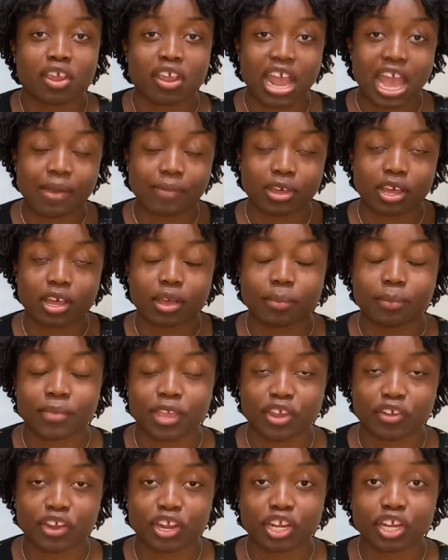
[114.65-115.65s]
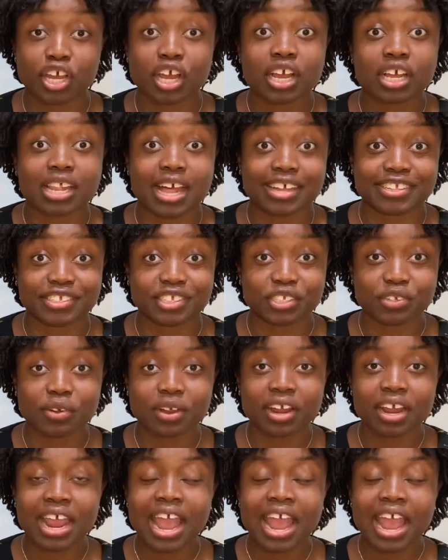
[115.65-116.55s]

I have a mirrored closet door,